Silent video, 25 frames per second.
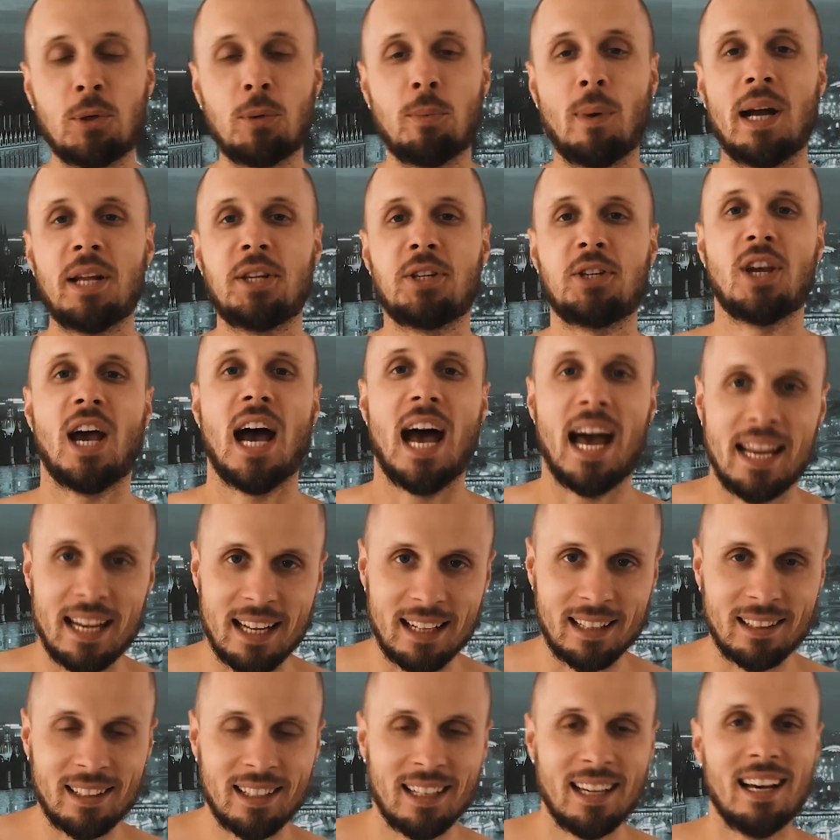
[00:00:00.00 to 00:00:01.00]
to my
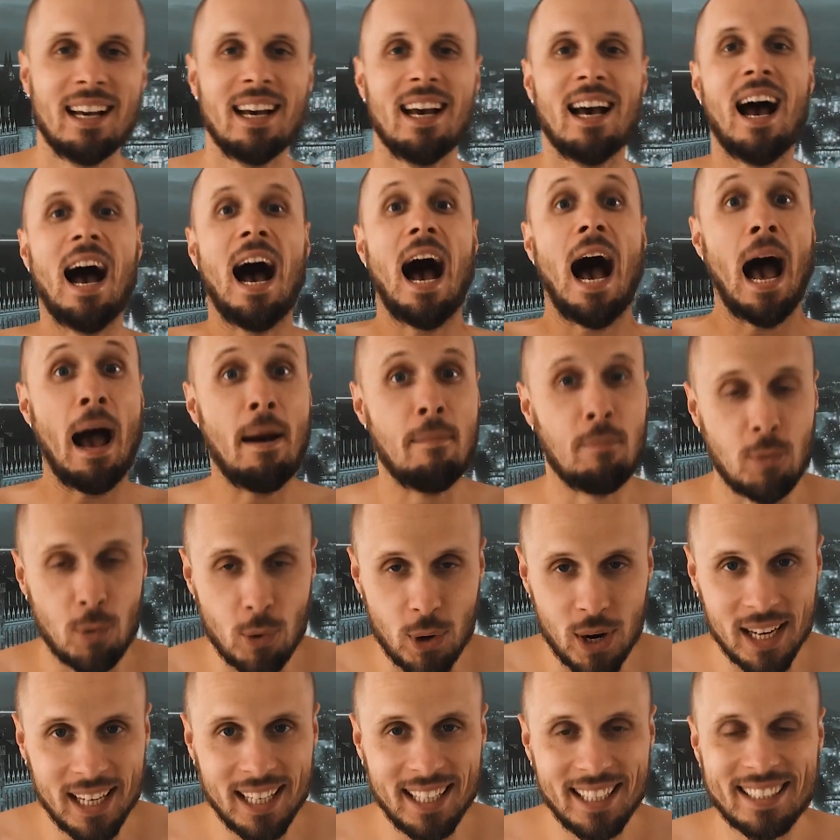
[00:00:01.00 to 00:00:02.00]
channel. I'm
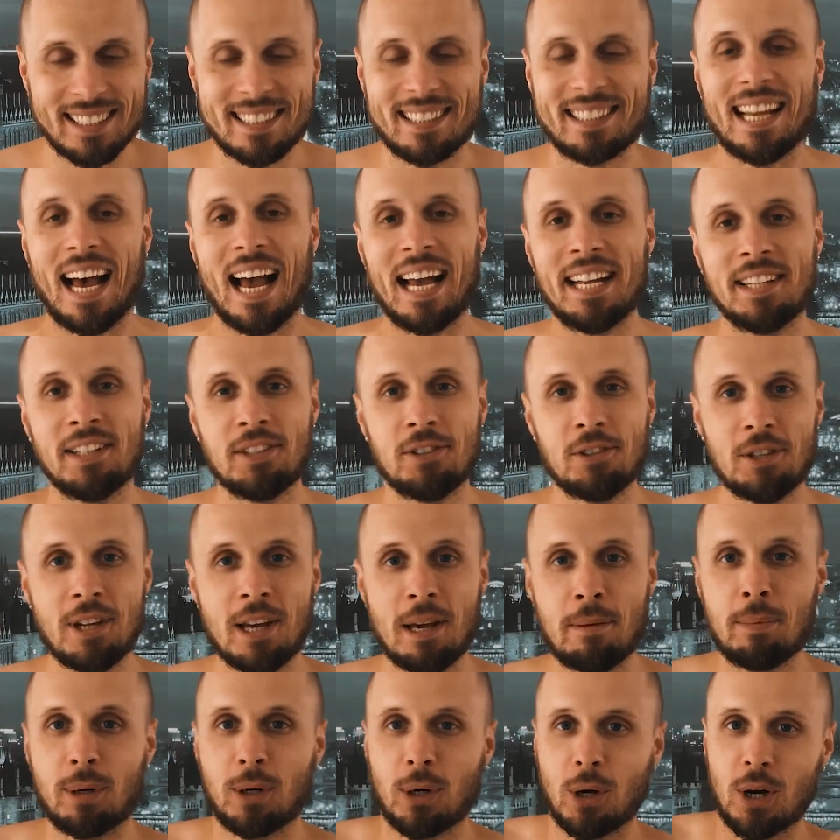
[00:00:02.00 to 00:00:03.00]
really excited
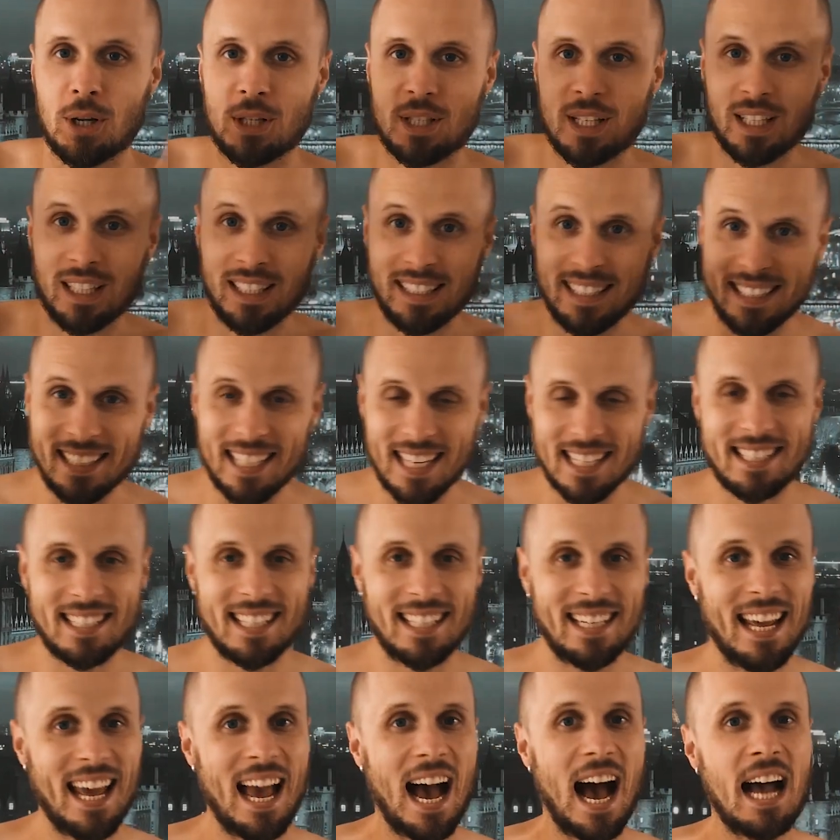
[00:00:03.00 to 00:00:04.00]
today because
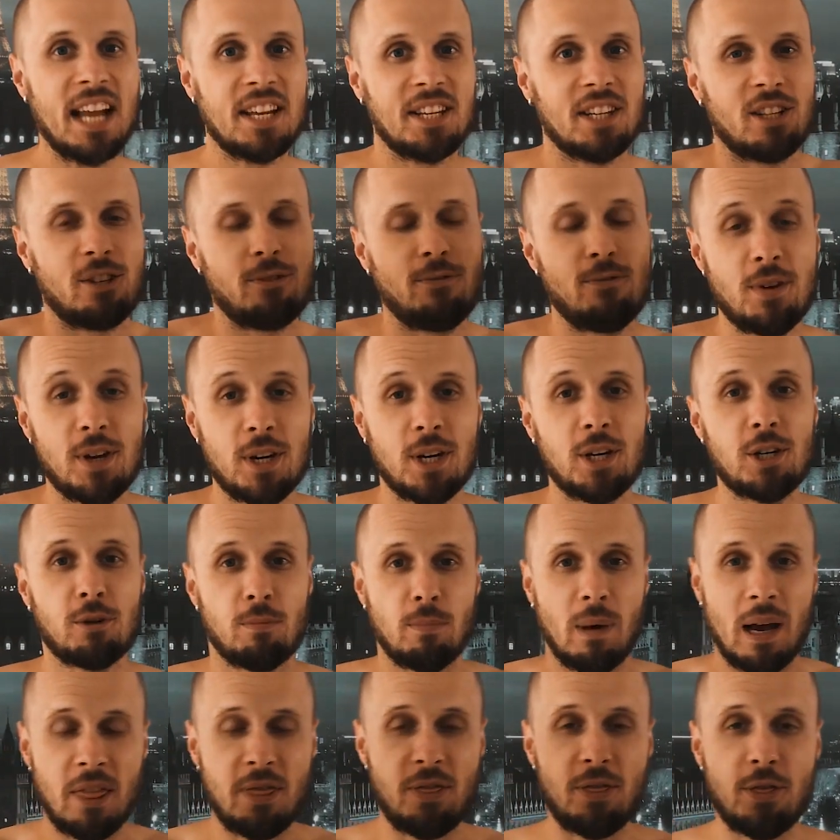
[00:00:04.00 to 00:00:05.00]
yesterday I just
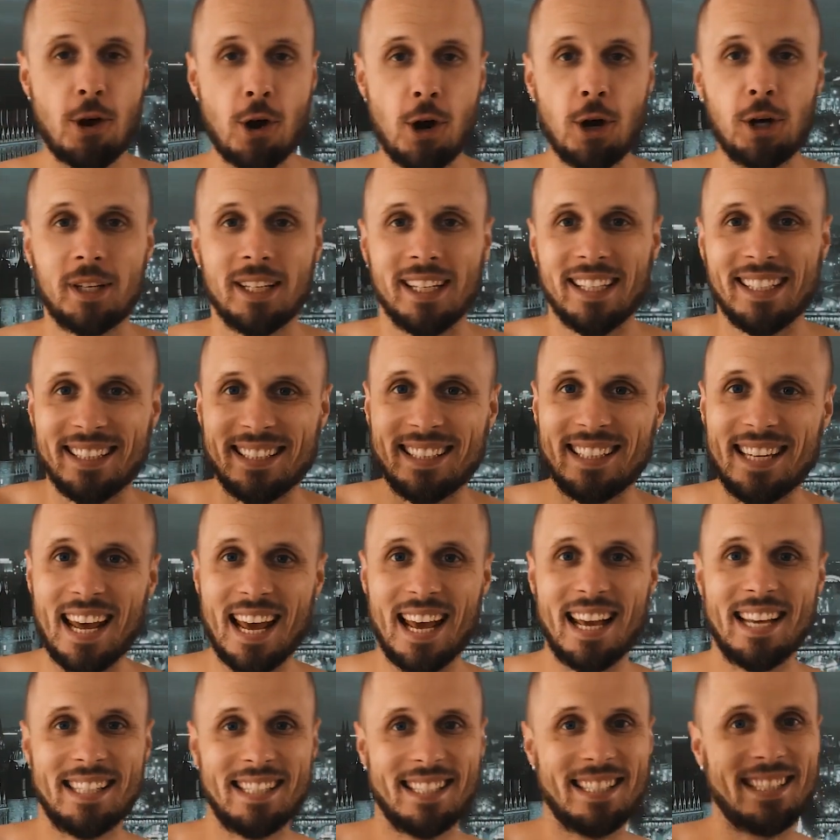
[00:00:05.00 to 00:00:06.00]
finished my 30
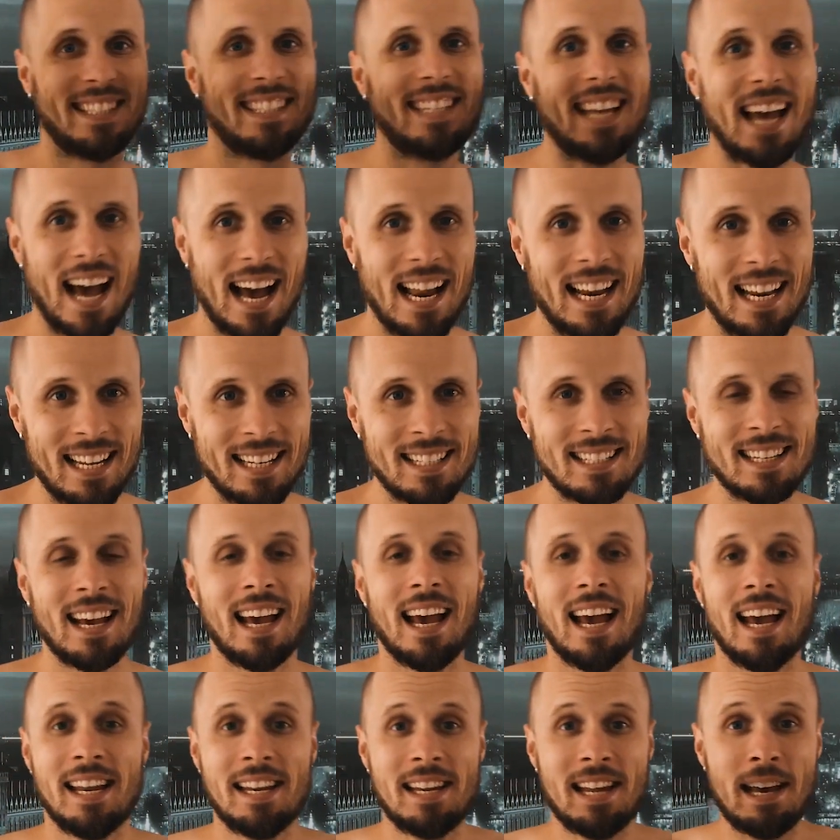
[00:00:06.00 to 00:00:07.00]
days challenge
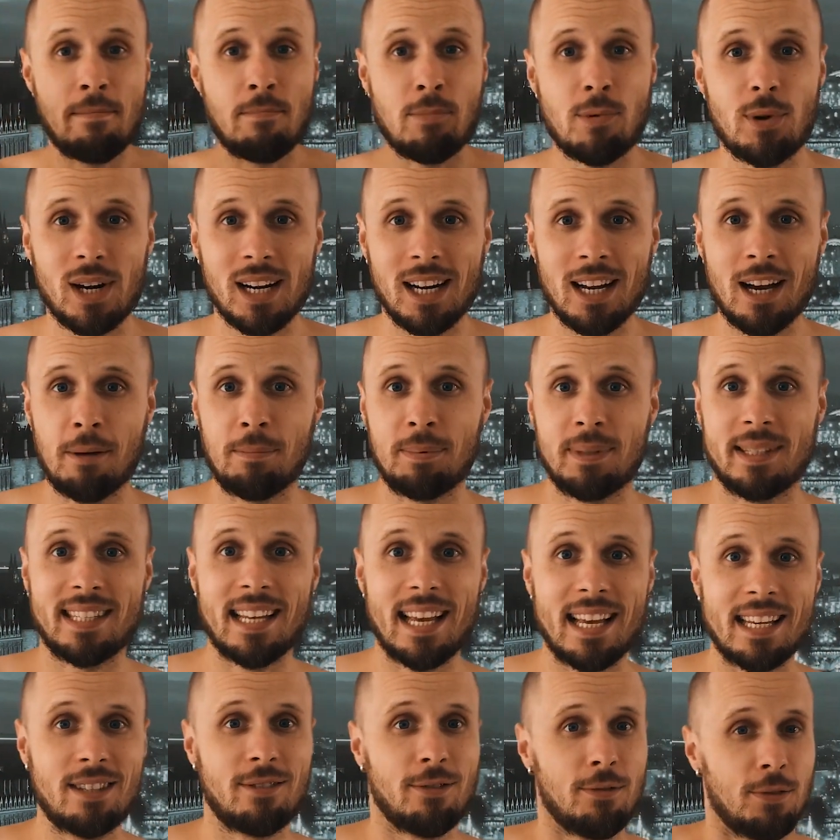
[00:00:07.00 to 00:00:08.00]
and I'm really
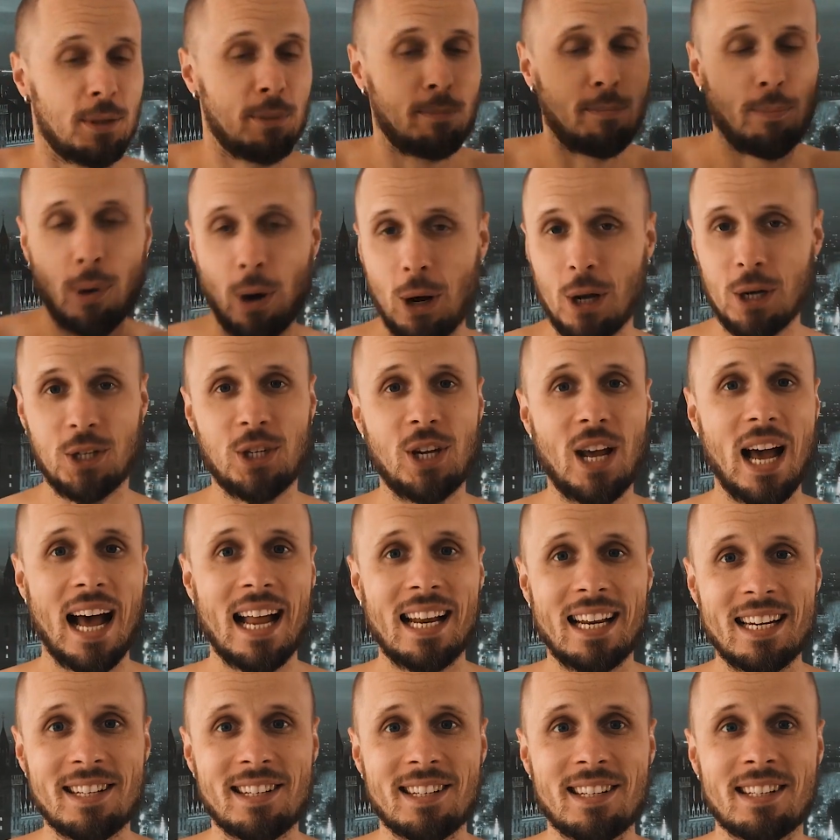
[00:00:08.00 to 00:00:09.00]
obsessed with sport
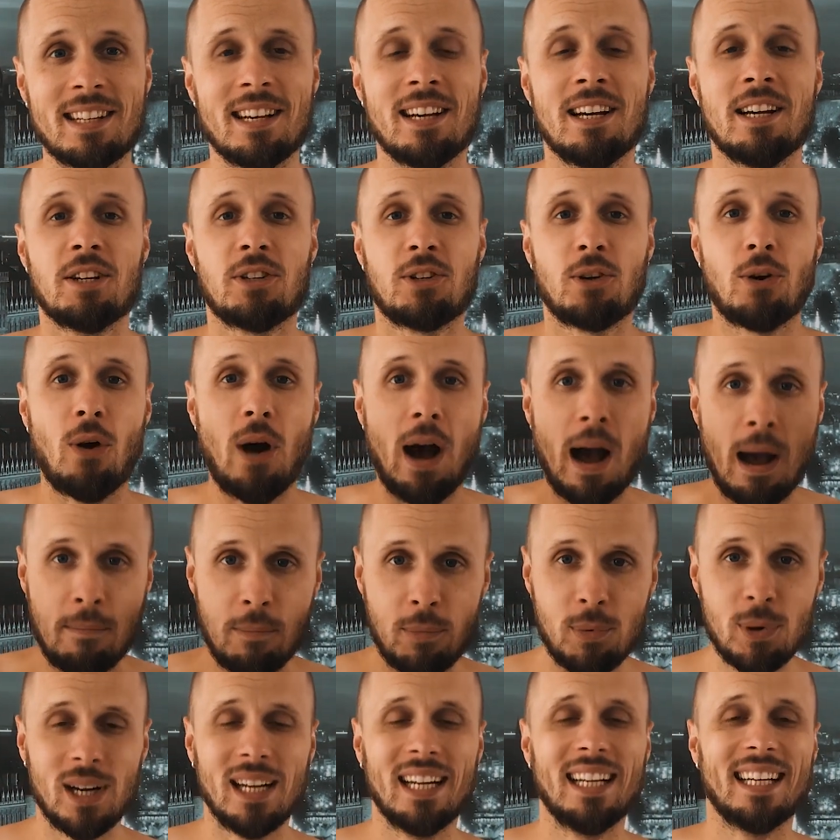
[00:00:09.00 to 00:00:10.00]
challenges so
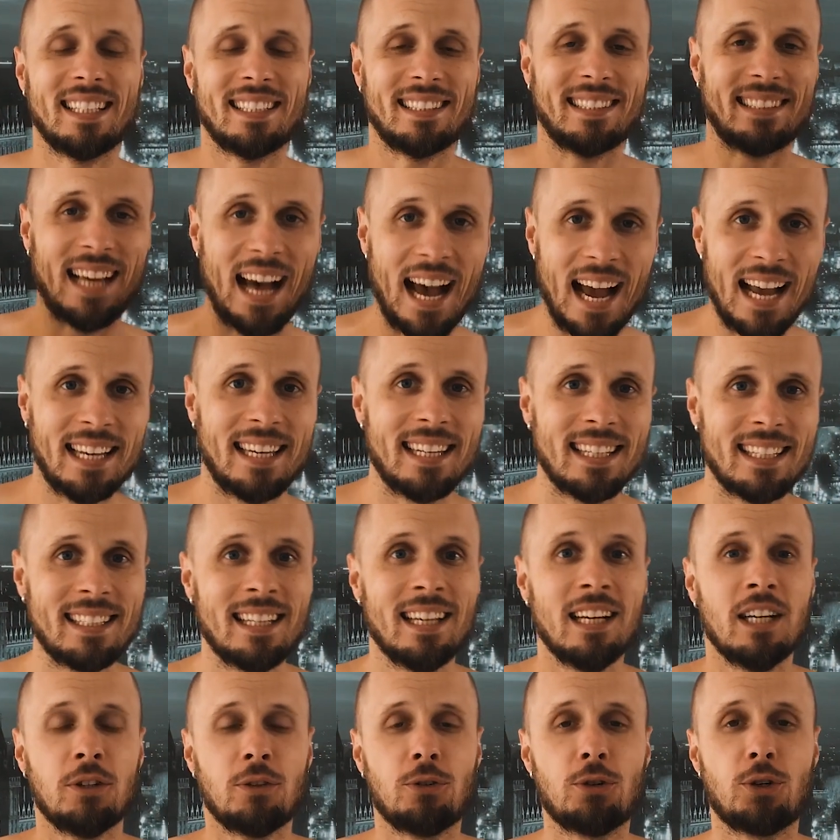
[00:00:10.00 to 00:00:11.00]
I'm really
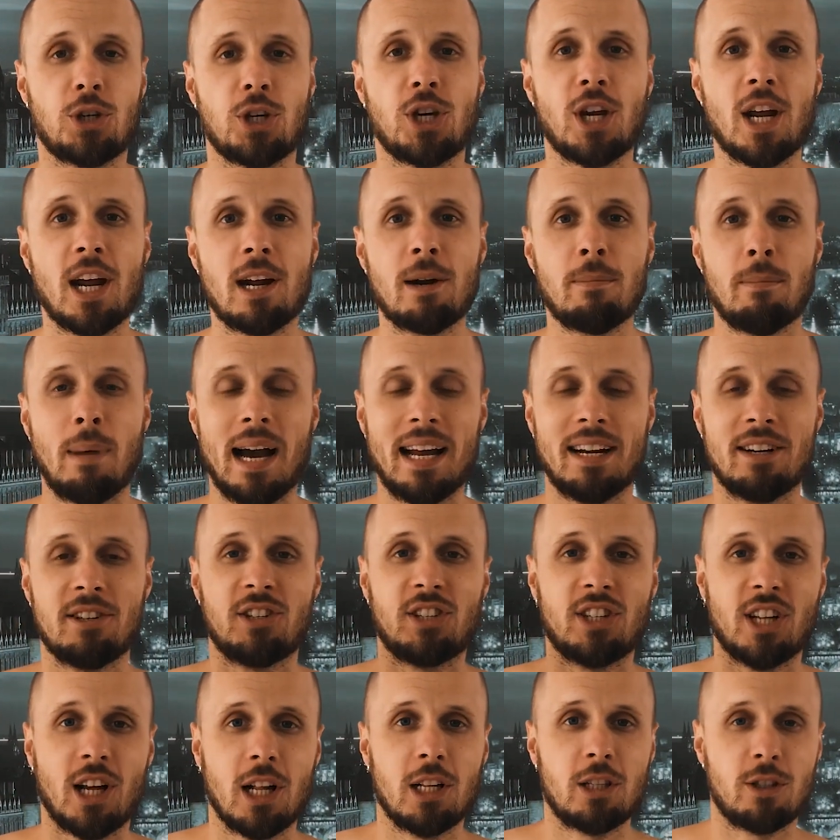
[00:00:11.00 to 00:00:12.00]
excited to share my
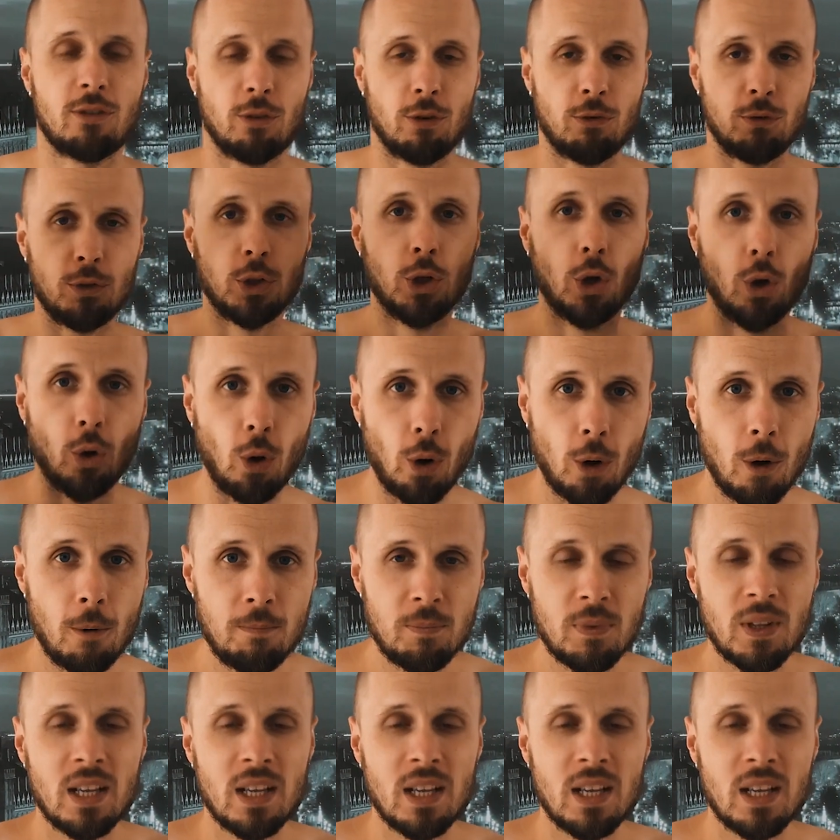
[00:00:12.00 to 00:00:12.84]
results with you